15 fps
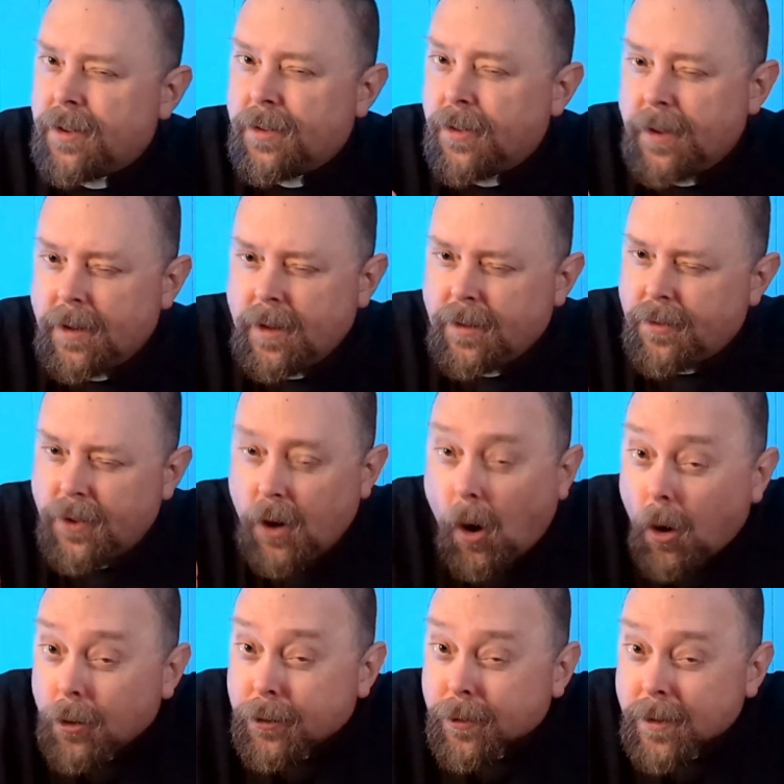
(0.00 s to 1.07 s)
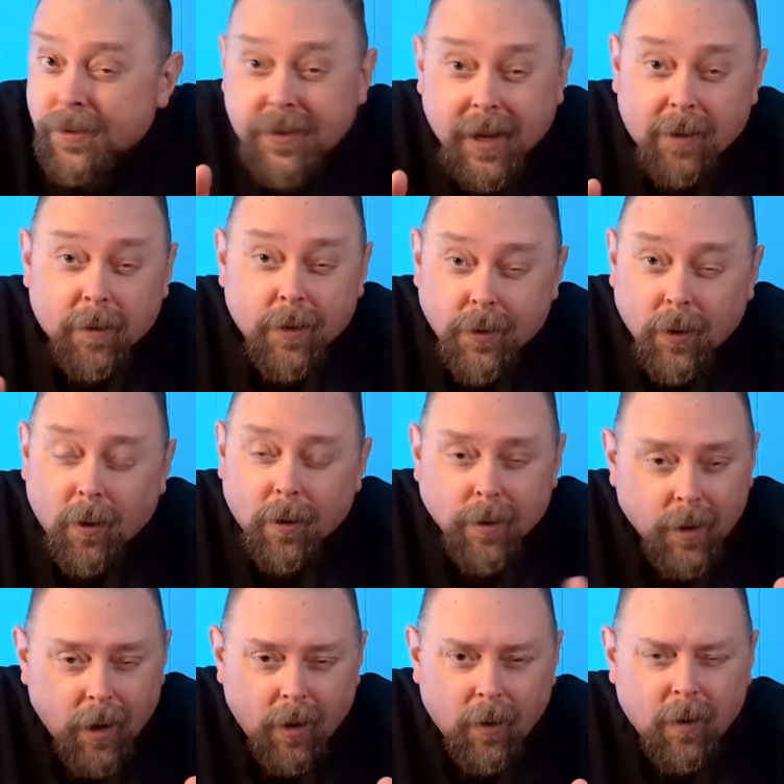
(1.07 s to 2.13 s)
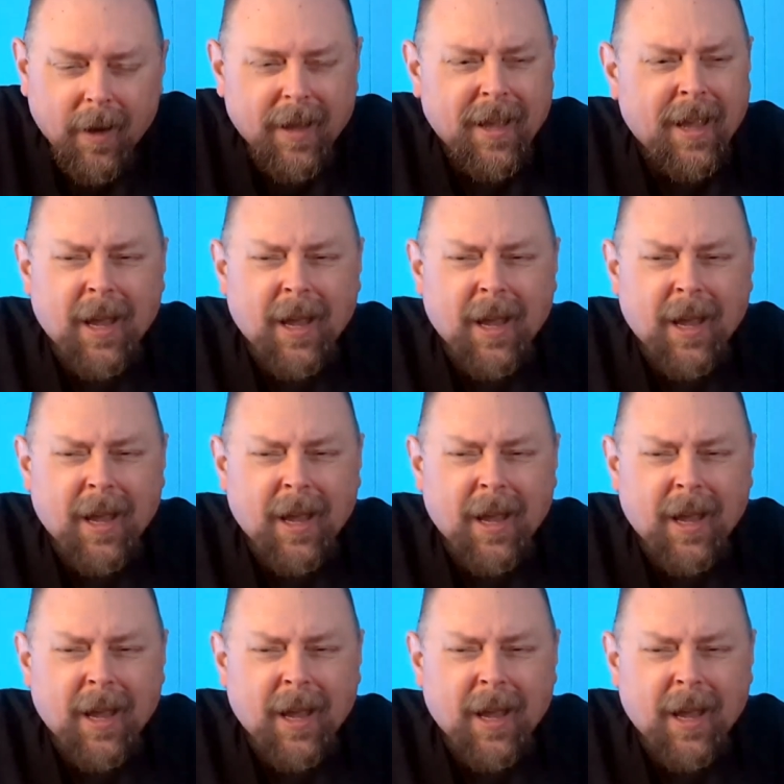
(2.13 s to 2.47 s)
Is the altar a secret door? No.